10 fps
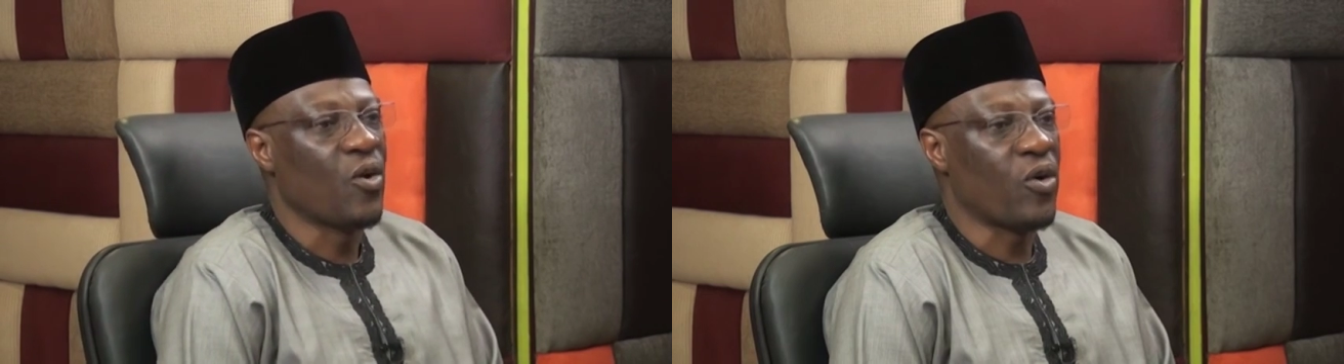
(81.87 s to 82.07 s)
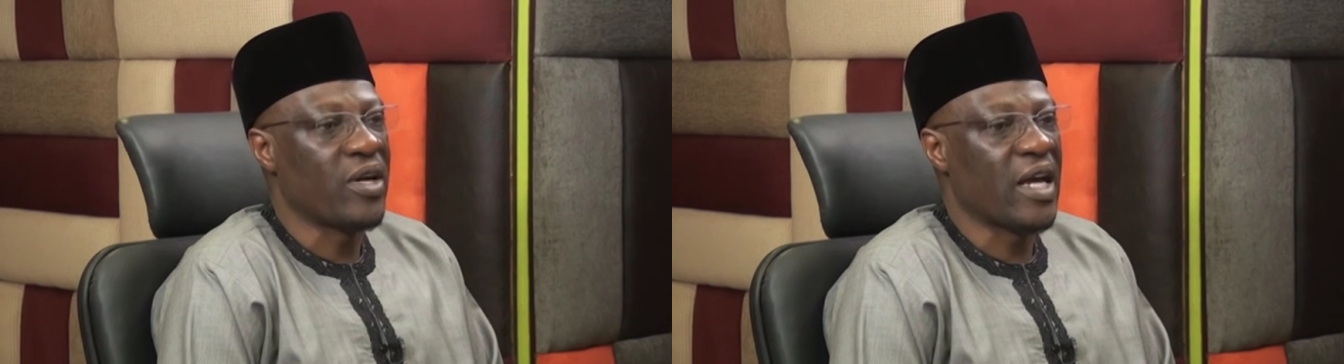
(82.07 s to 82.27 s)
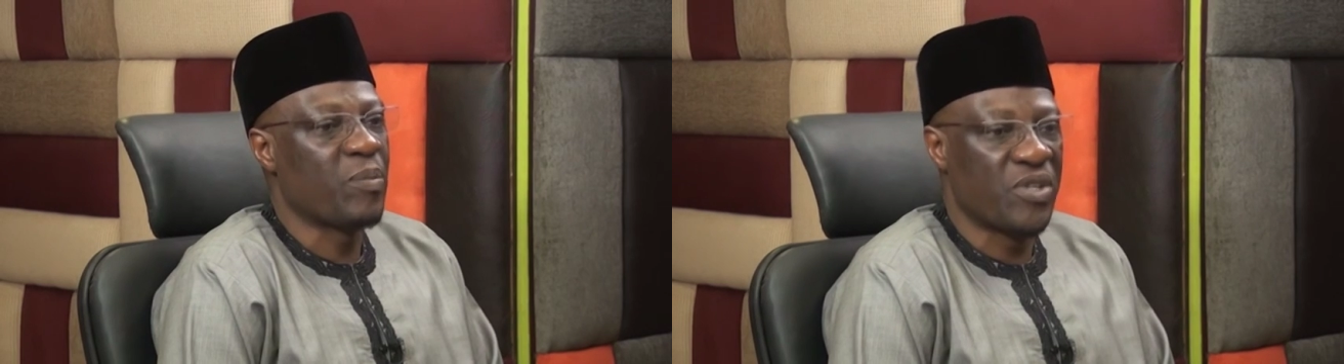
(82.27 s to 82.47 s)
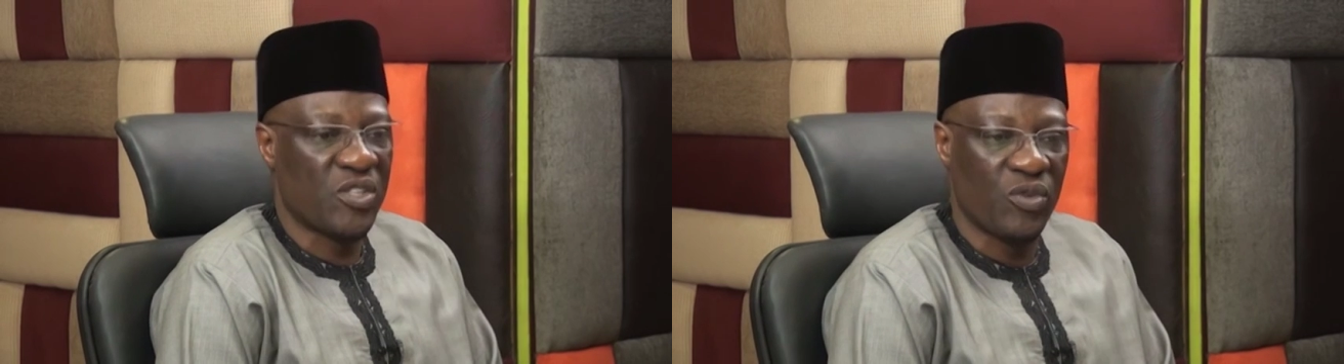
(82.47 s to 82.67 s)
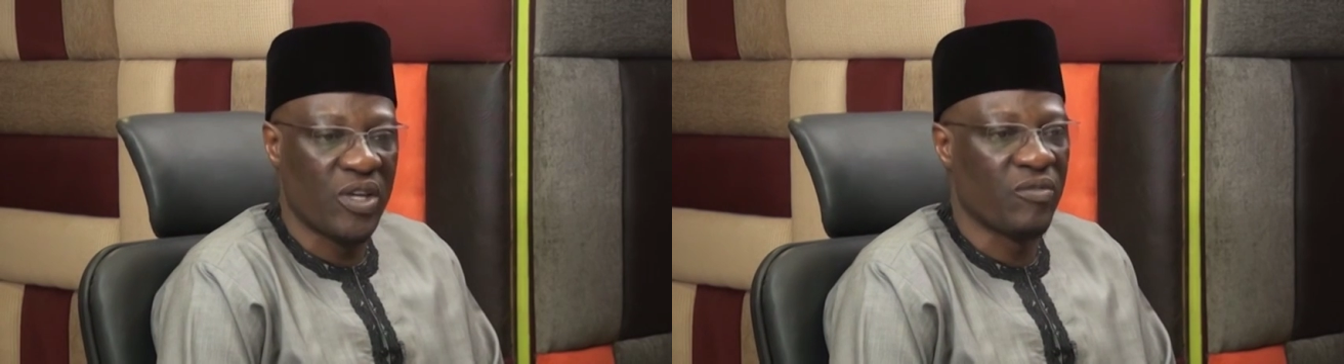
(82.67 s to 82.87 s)
under a
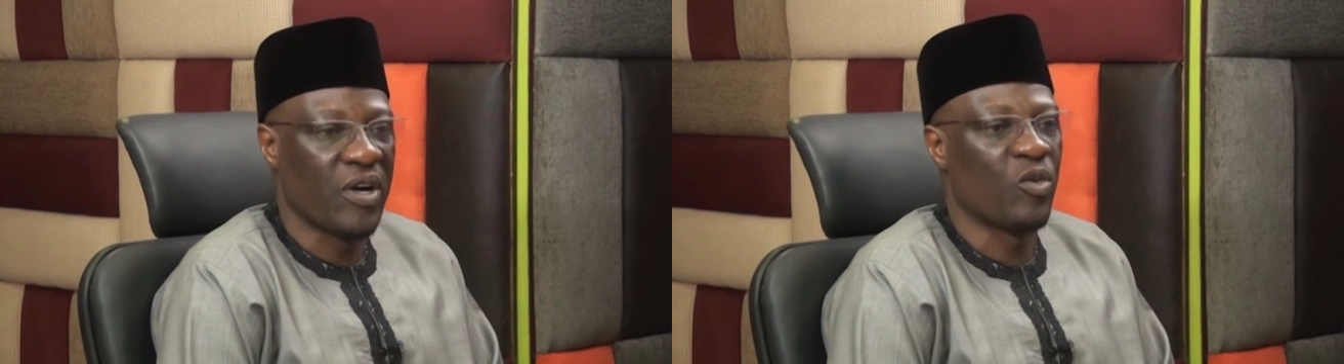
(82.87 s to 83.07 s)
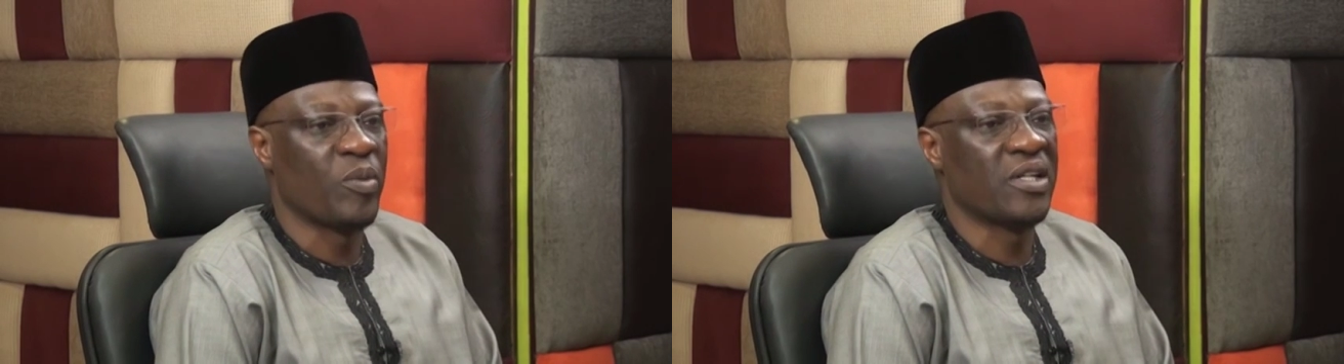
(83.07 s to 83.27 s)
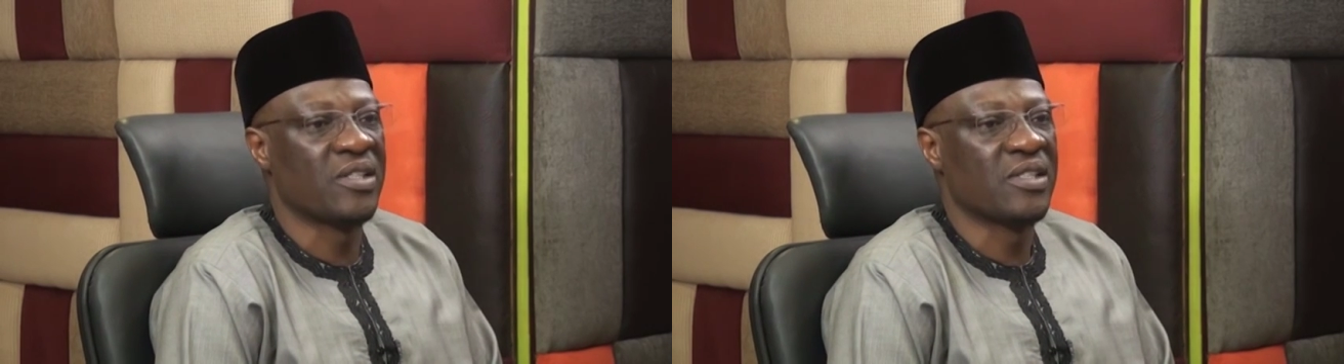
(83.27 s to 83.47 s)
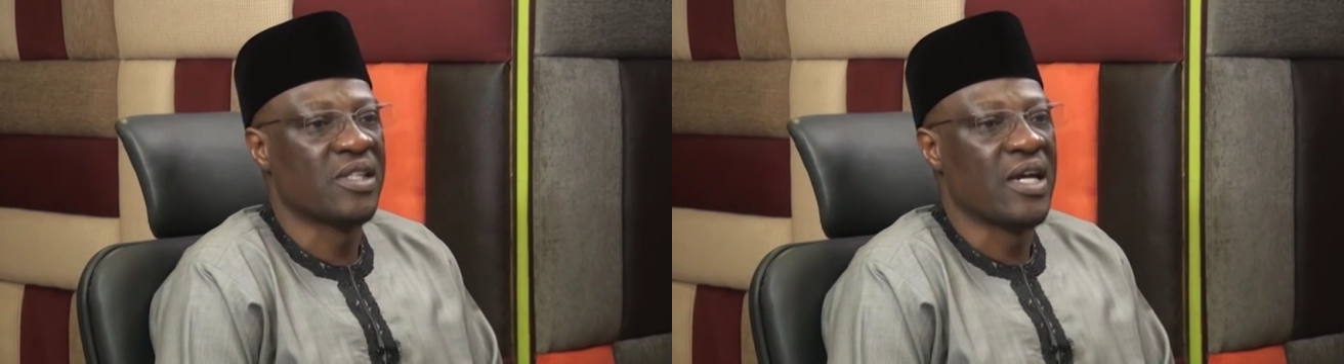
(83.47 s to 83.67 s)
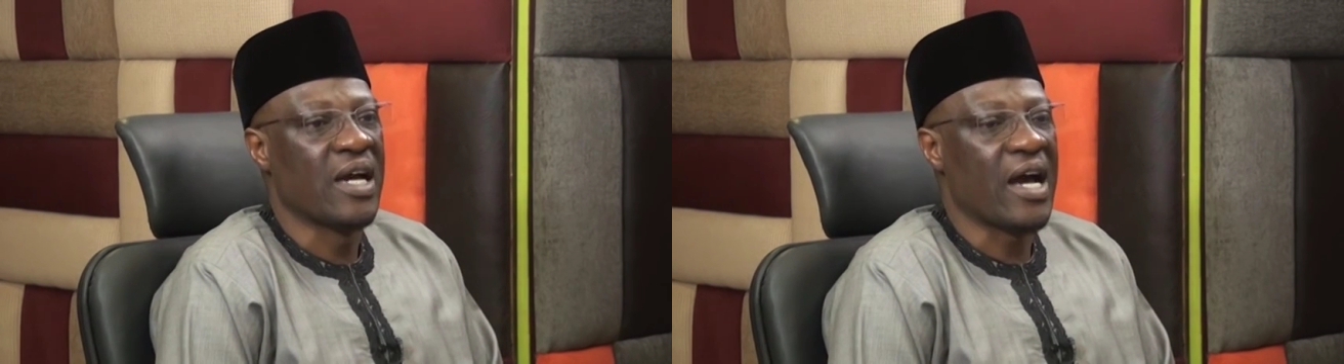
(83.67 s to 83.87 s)
peaceful environment,
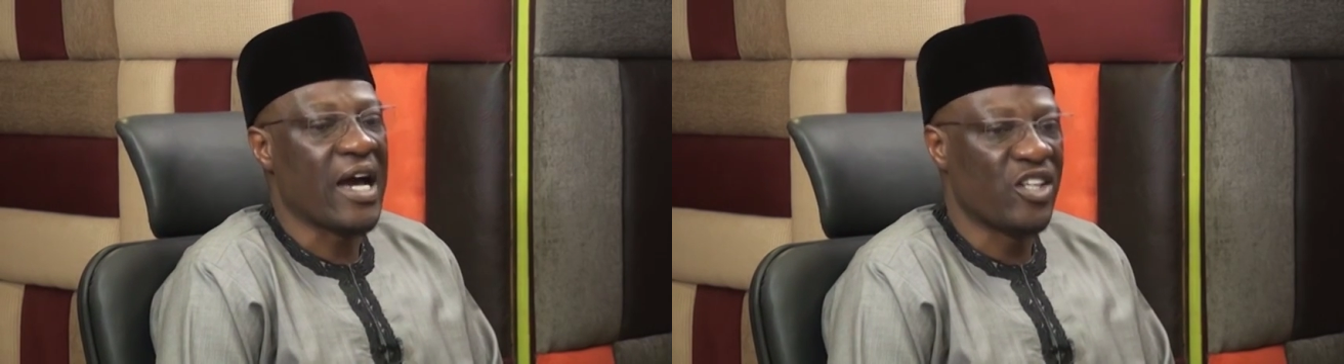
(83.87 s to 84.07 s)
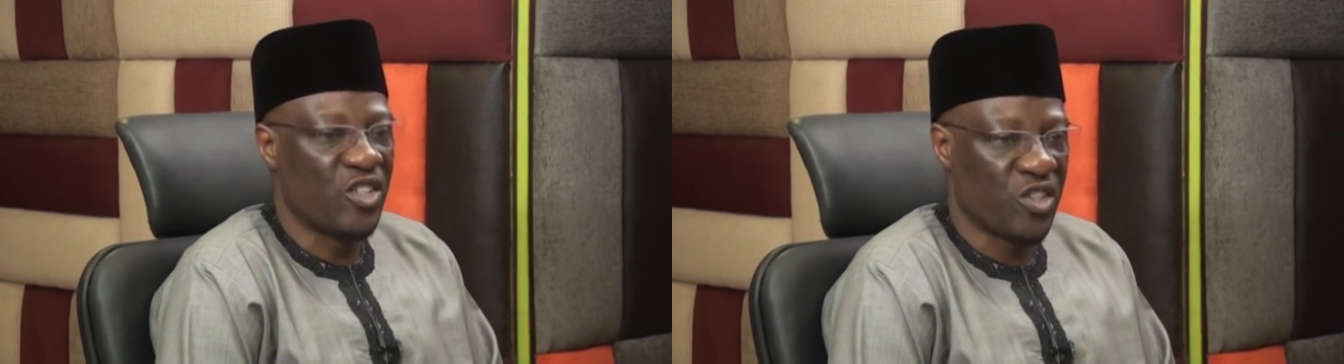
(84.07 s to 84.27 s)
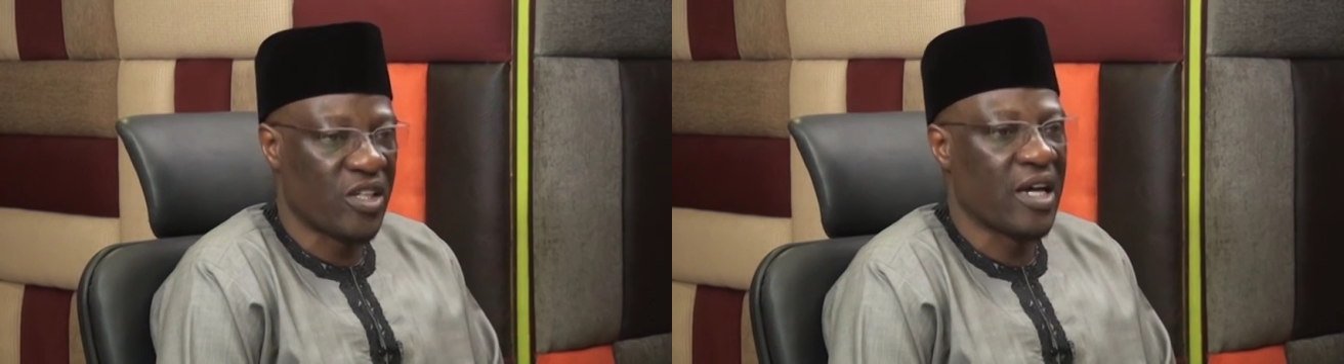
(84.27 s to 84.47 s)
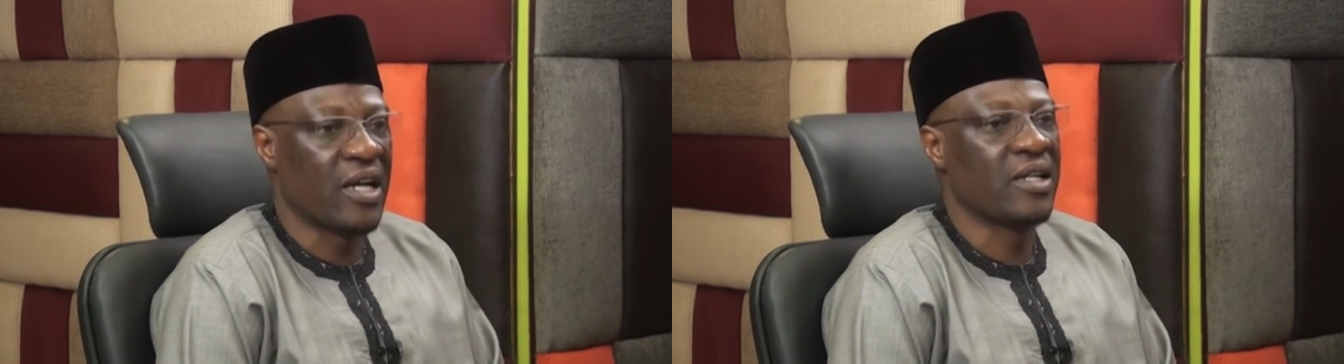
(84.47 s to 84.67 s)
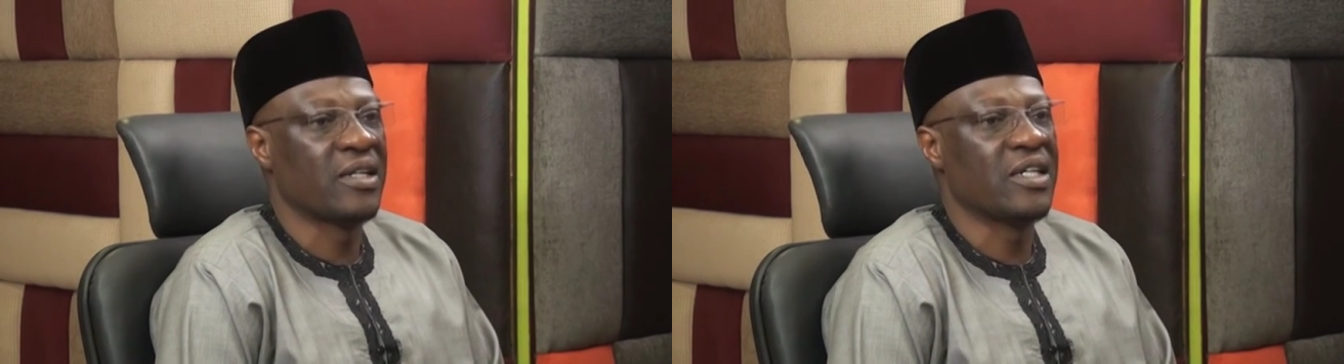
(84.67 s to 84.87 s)

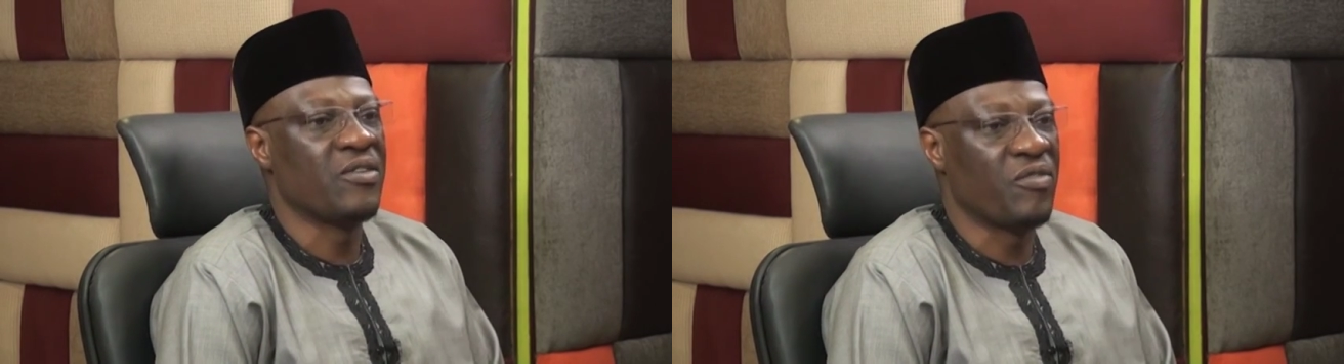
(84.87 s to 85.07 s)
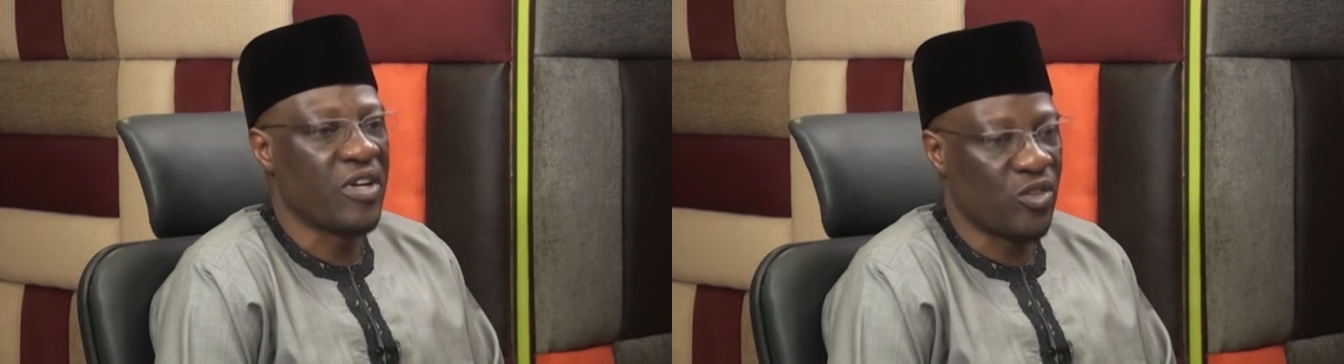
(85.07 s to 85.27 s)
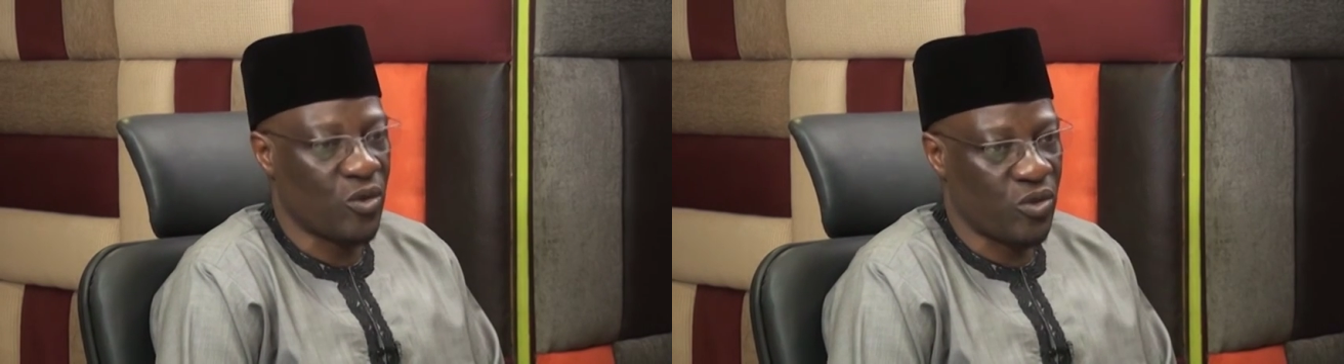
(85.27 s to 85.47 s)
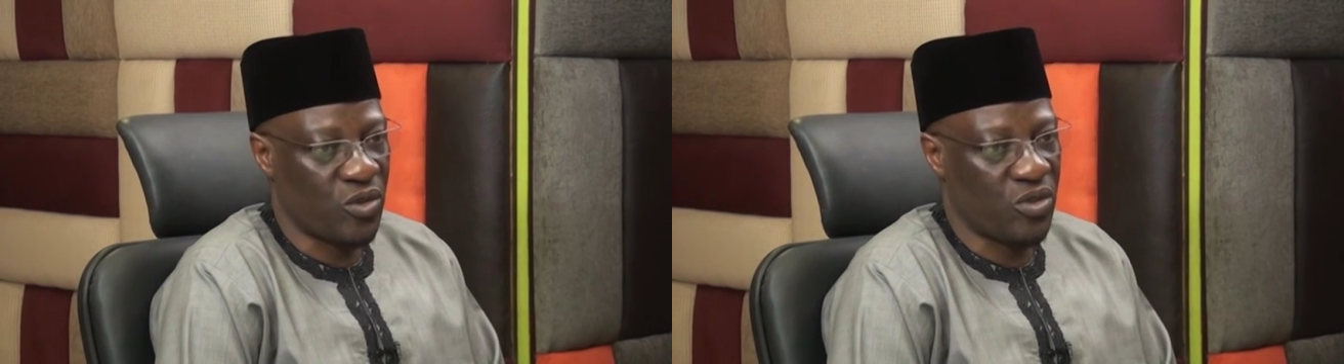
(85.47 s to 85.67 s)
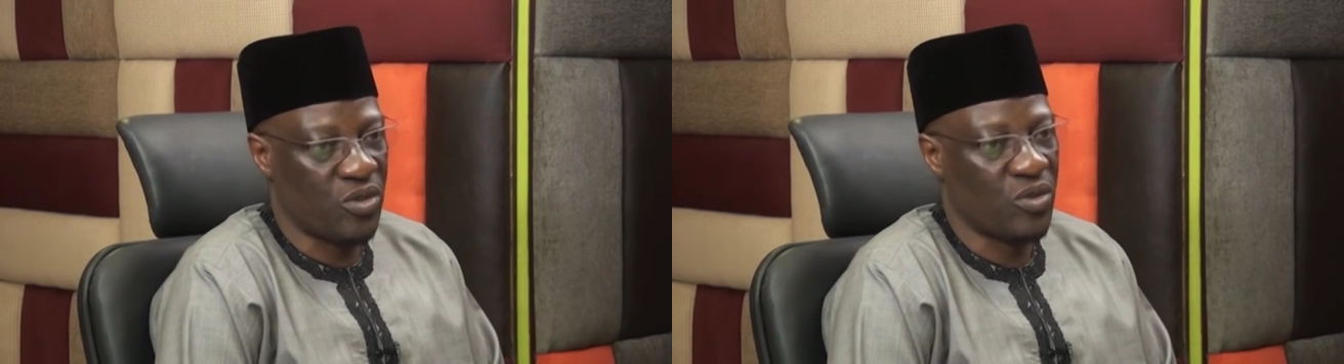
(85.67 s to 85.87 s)
additional
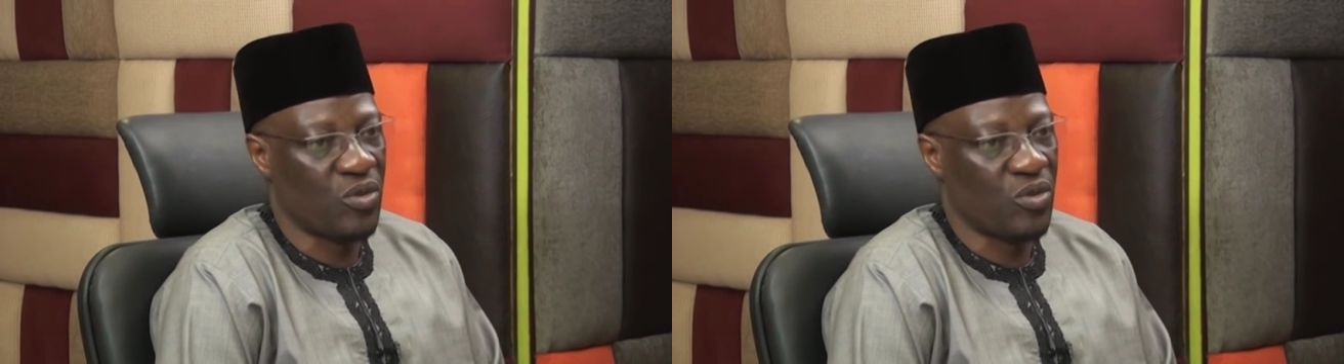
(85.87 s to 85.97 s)
investors